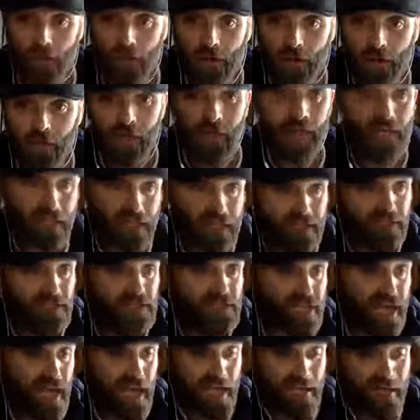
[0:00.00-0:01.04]
But I didn't
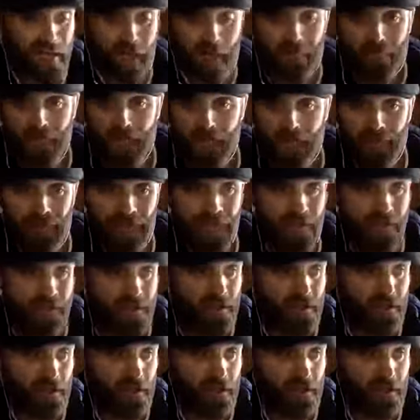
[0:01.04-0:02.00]
say that, Mammy.